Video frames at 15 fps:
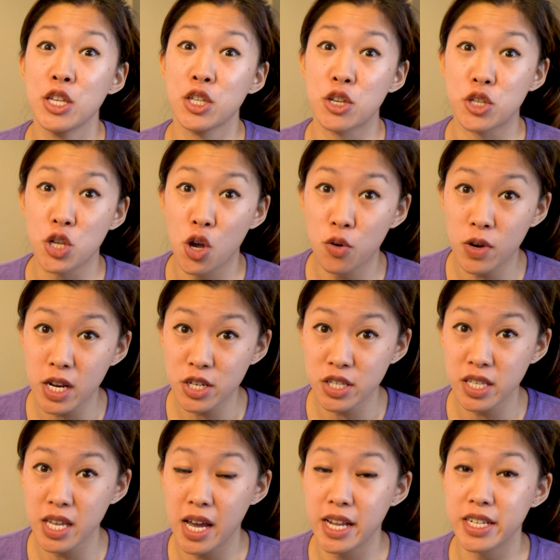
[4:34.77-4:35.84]
So don't rush
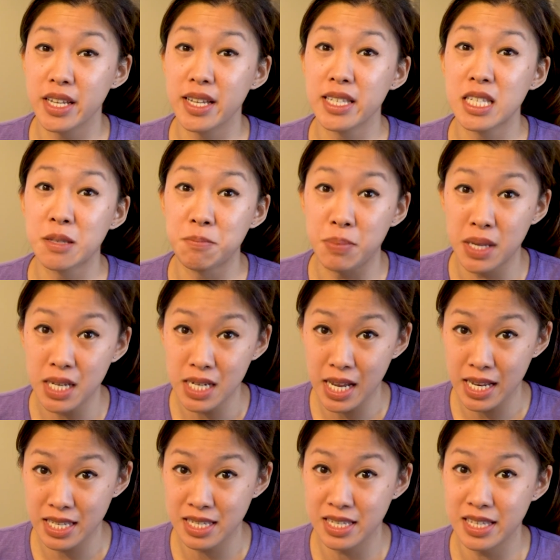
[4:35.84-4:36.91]
the onions, be
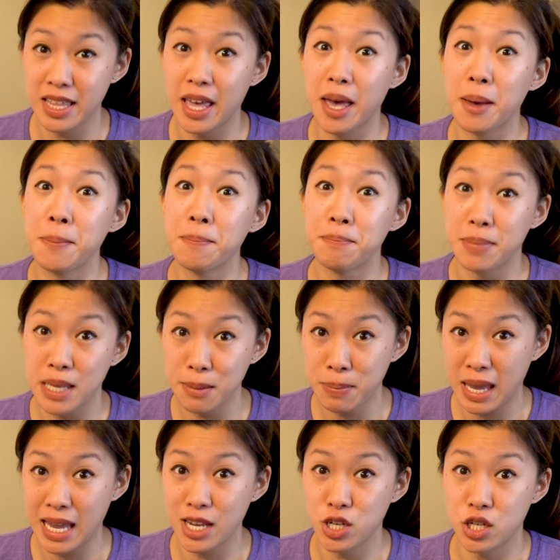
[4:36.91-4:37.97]
nice to them, be
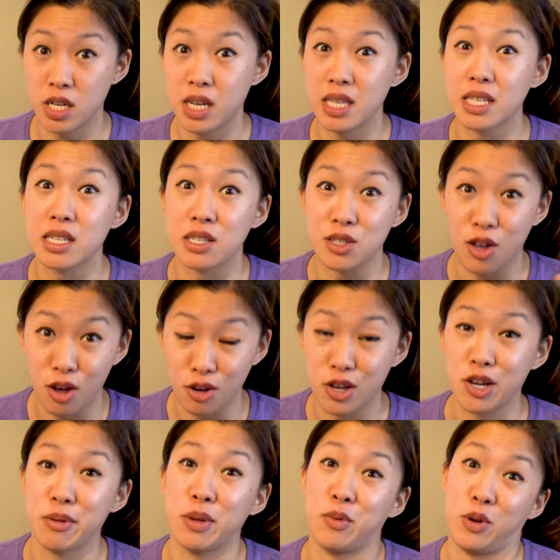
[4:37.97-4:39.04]
patient. This is all
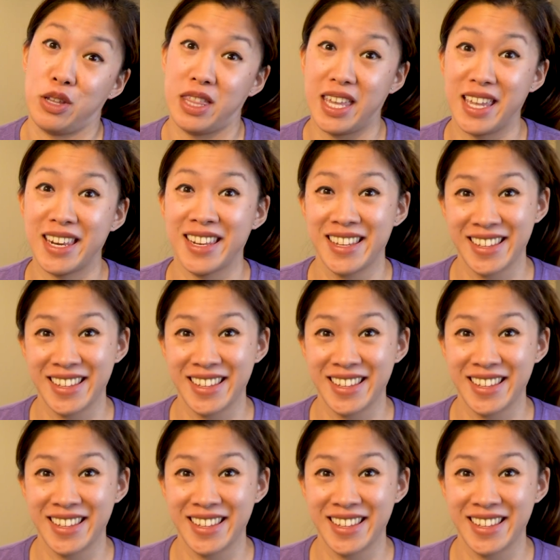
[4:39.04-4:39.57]
going to be worth it.